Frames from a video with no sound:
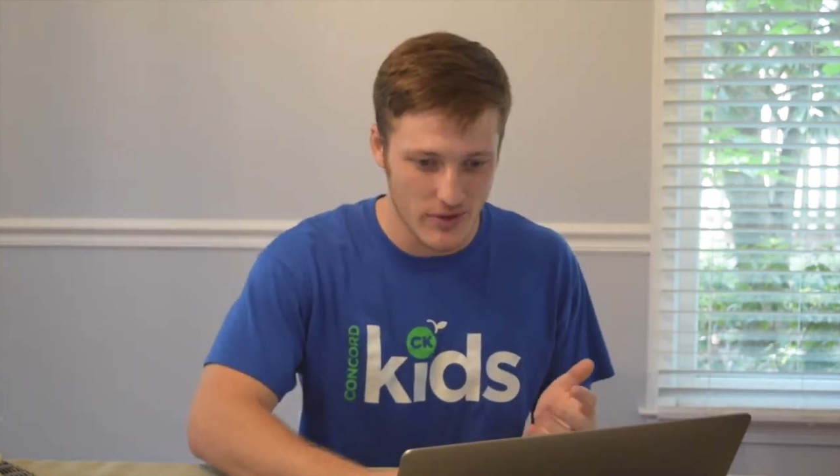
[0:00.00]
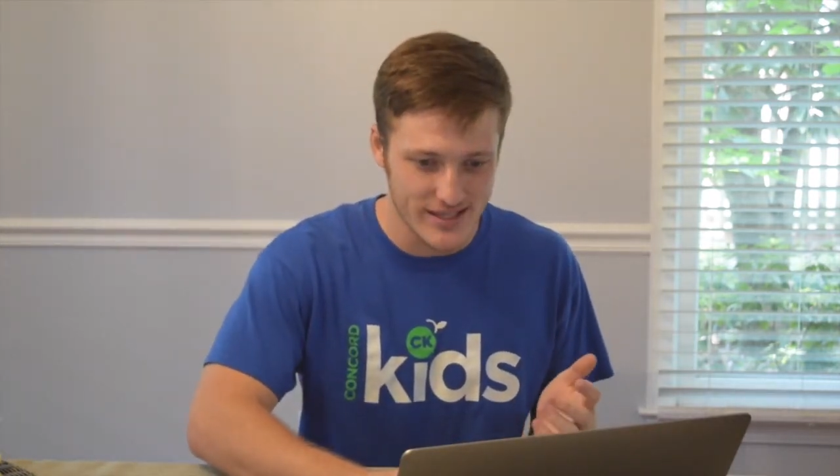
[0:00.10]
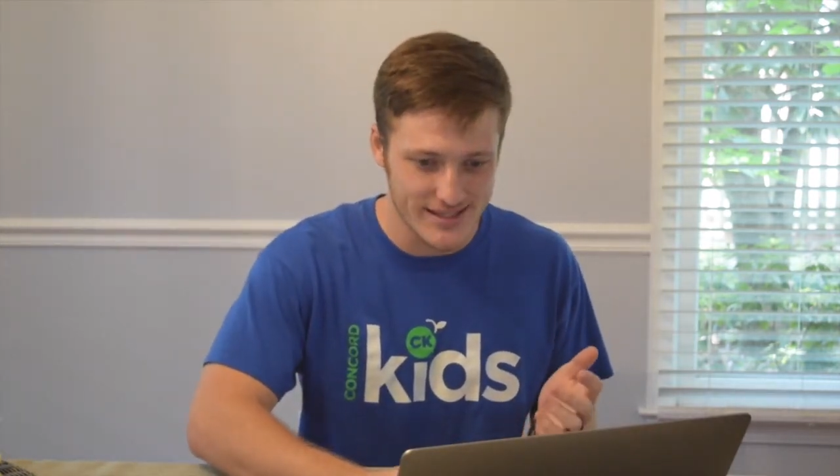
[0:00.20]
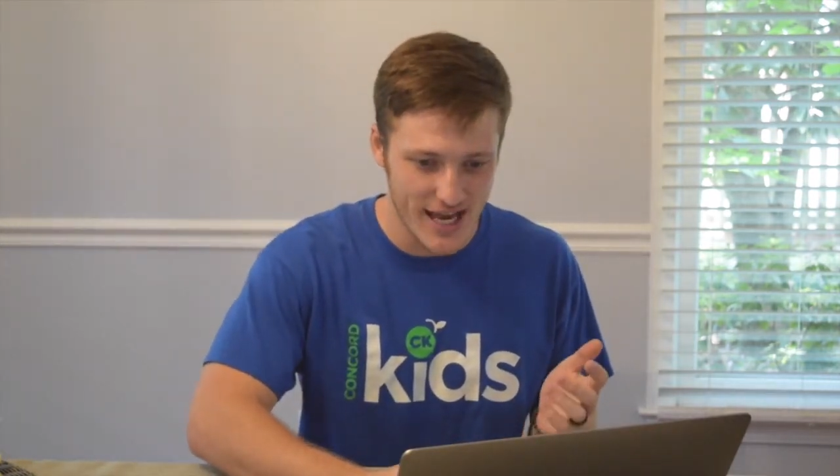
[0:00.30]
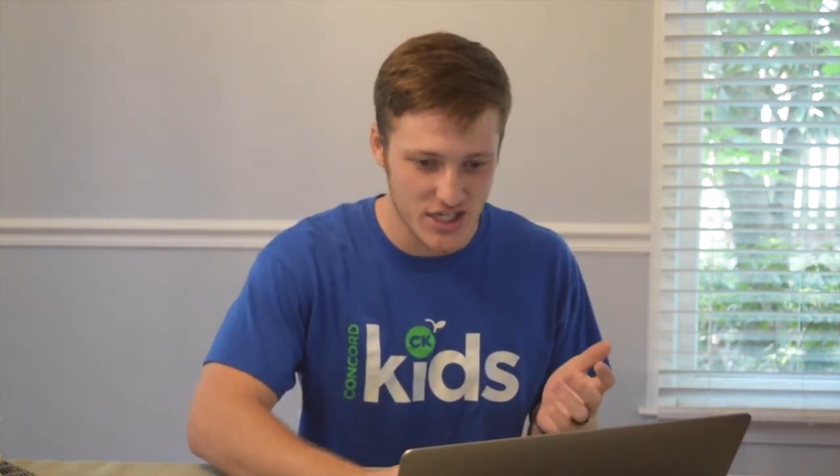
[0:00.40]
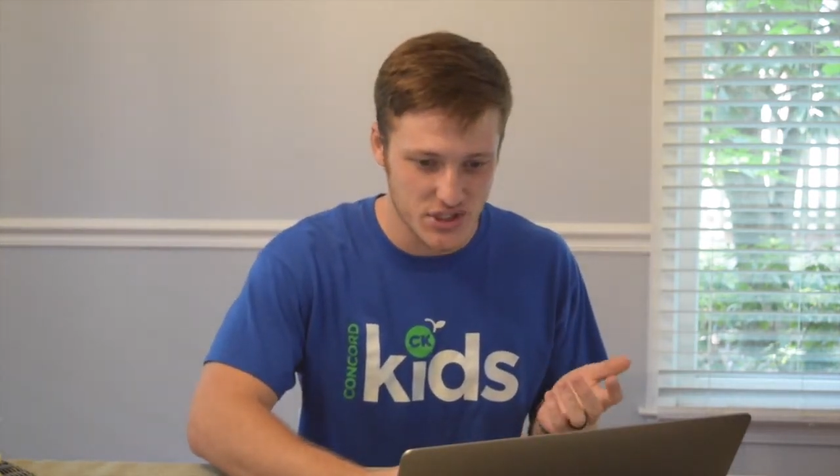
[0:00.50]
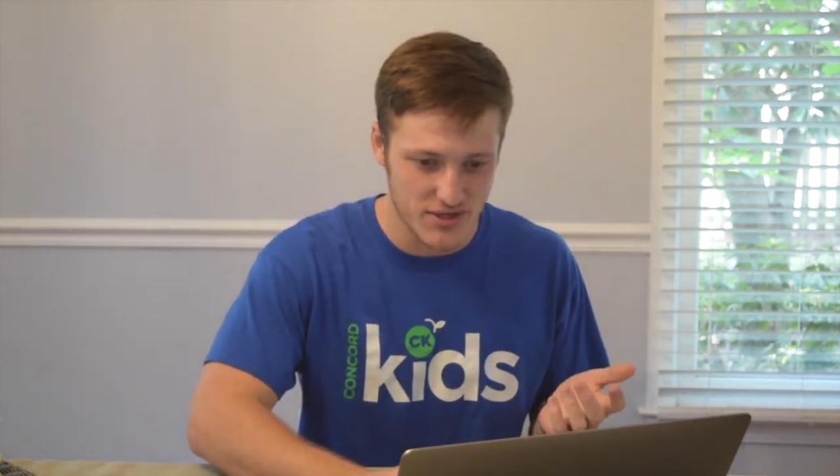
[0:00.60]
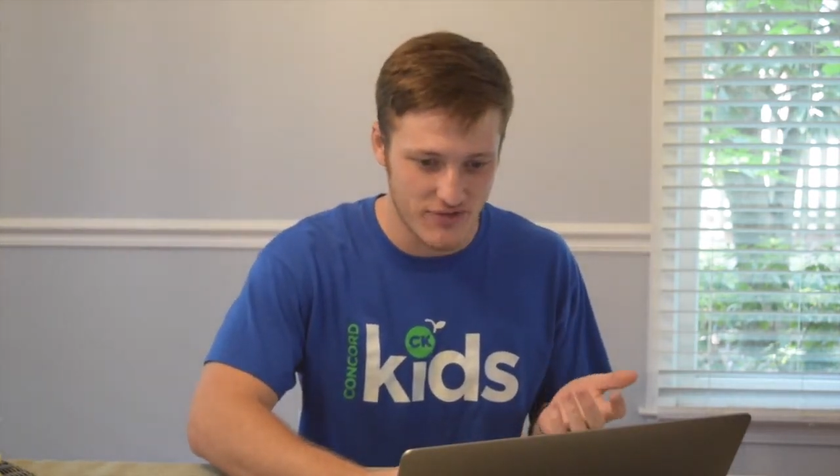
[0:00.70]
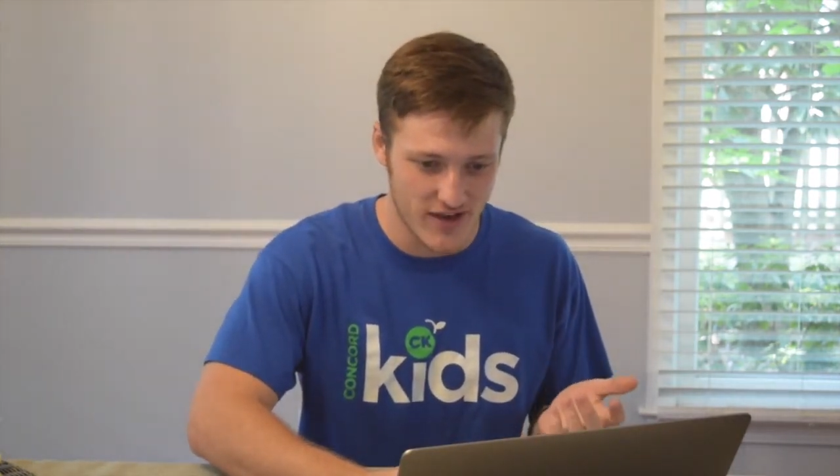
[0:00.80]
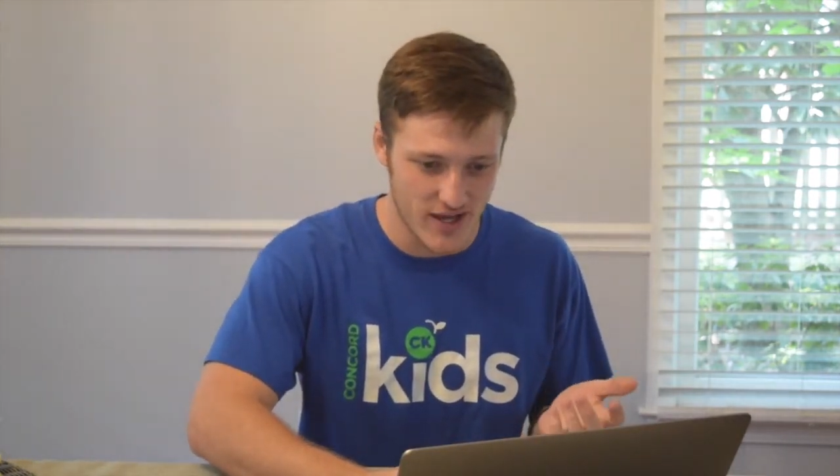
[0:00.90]
is
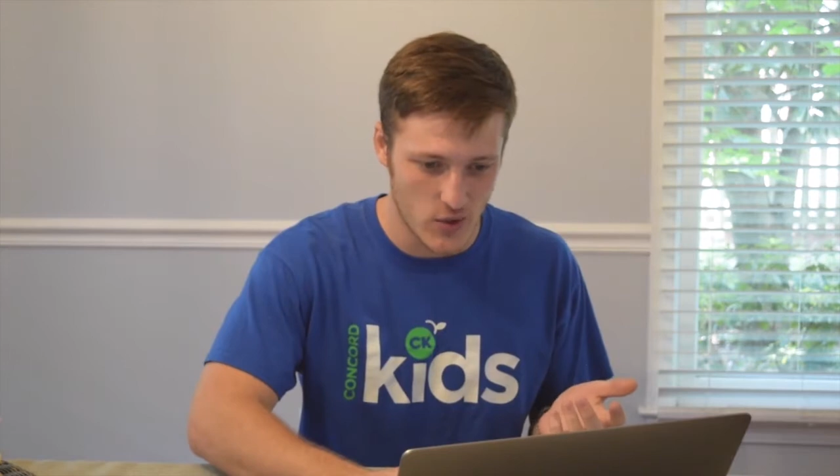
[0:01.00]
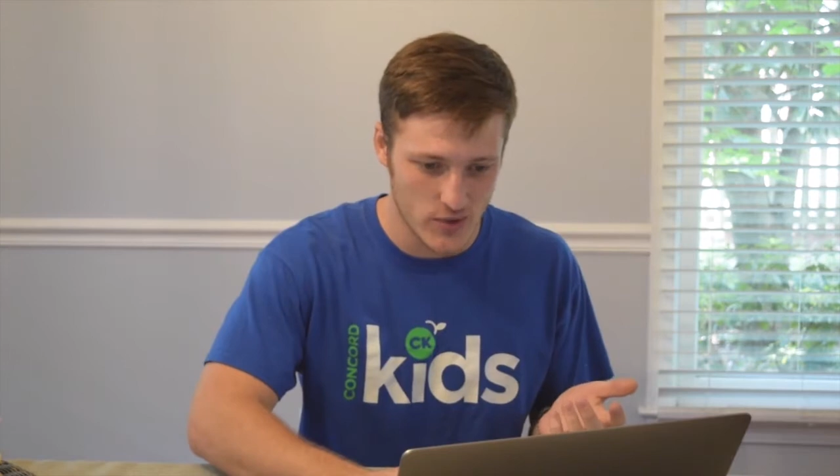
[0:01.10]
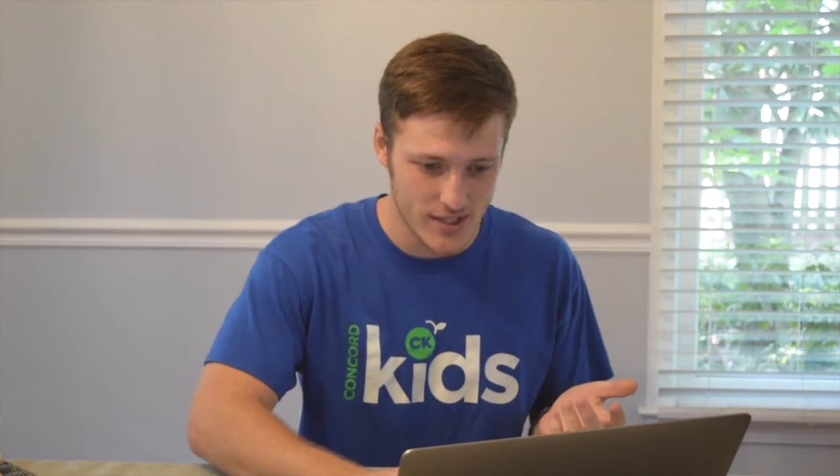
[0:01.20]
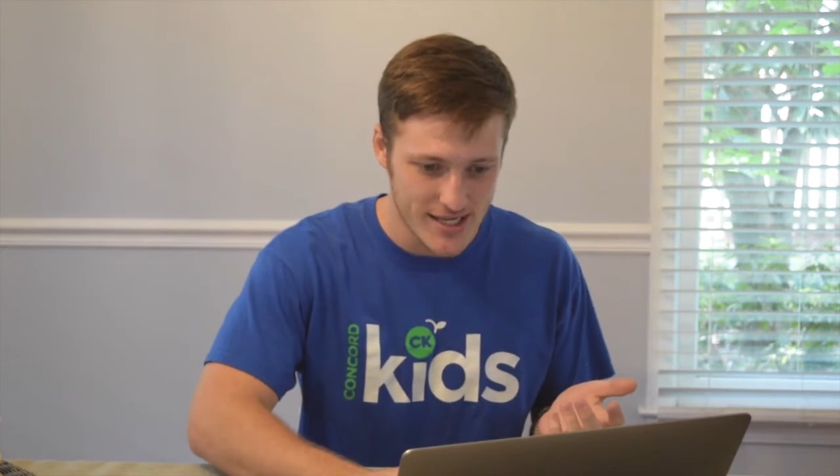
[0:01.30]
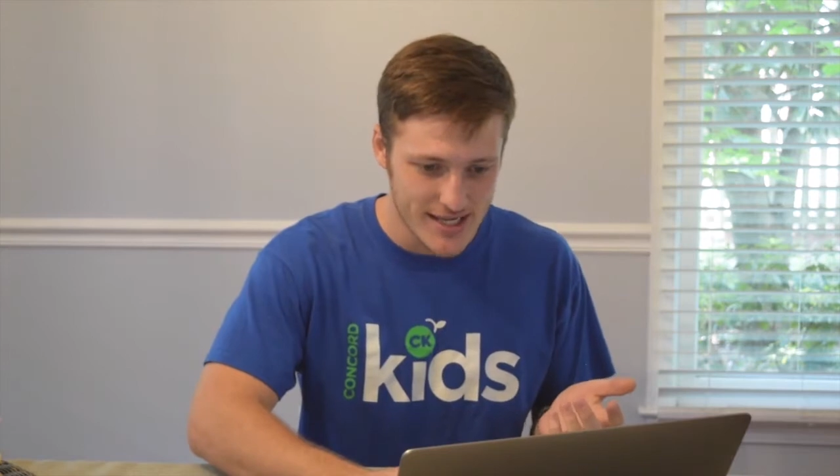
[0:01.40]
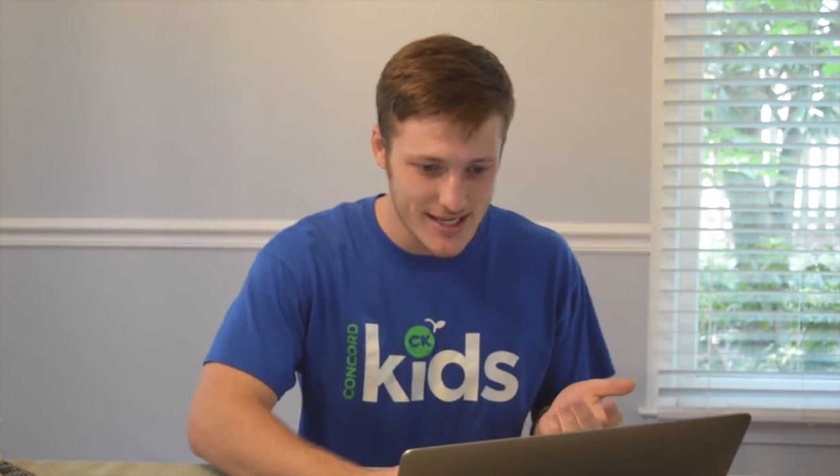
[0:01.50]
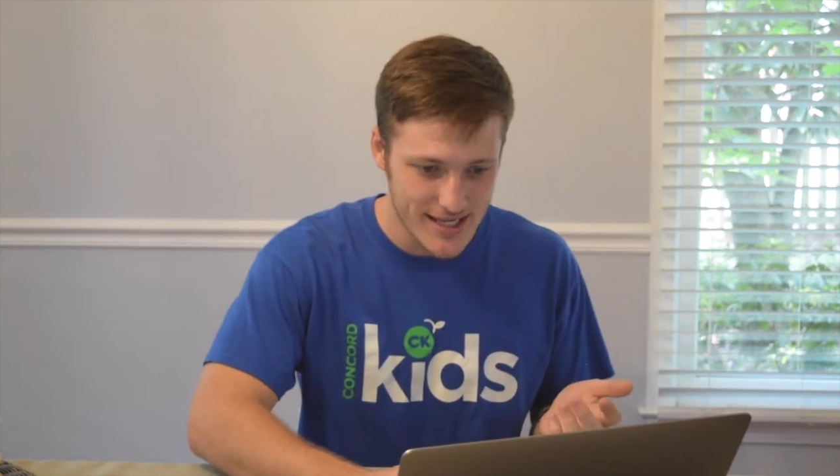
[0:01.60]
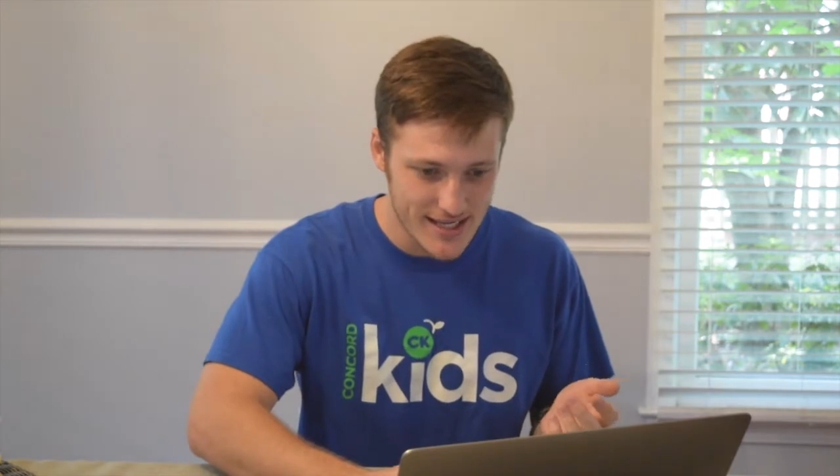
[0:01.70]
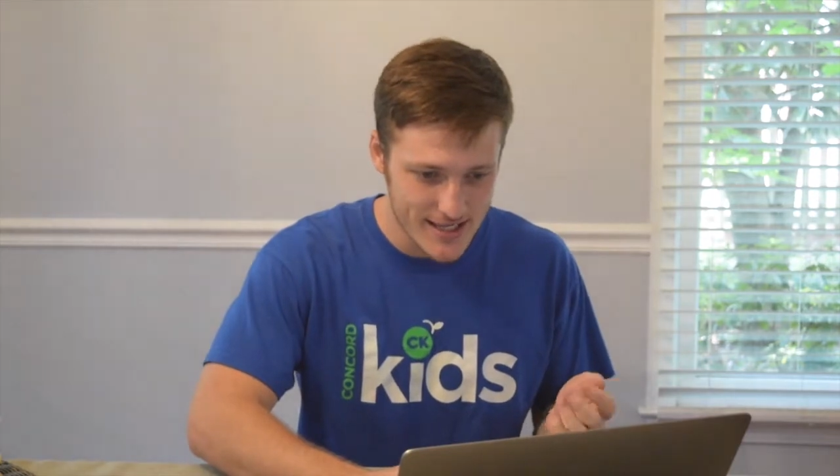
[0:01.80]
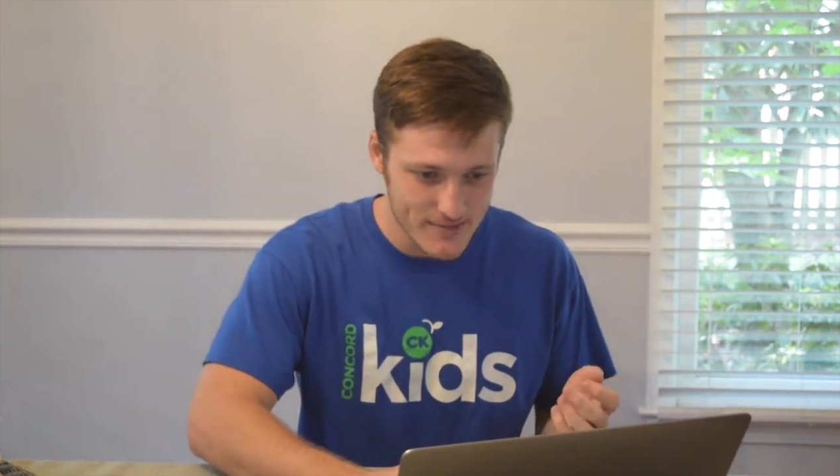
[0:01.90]
actually found
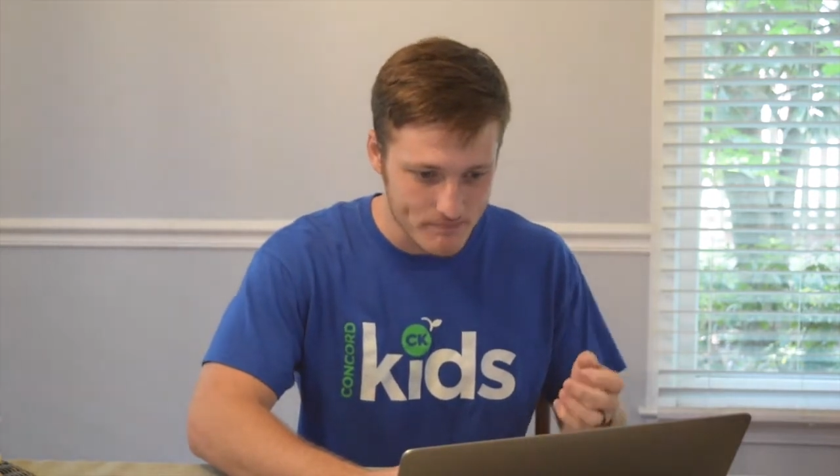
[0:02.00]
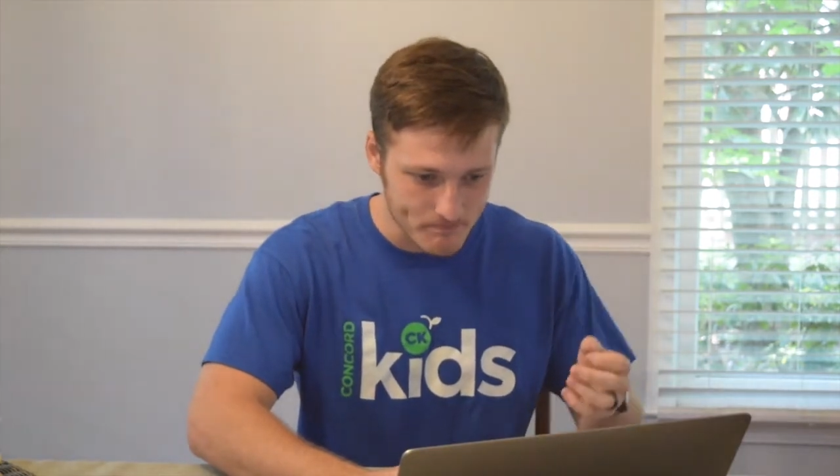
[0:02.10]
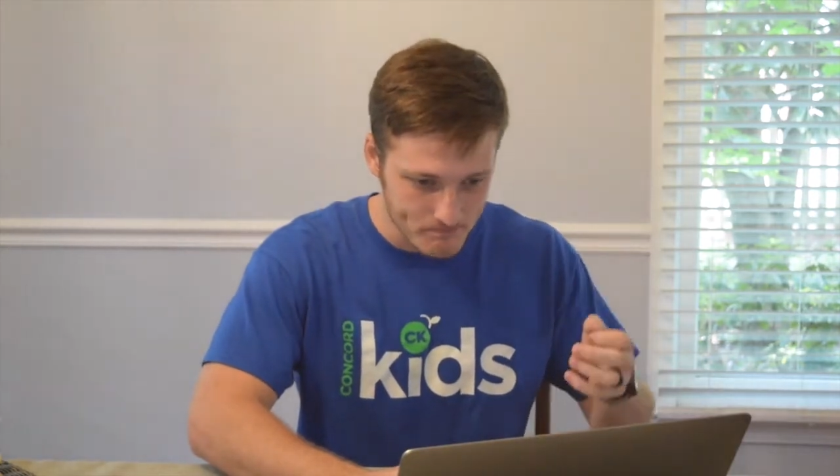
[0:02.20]
in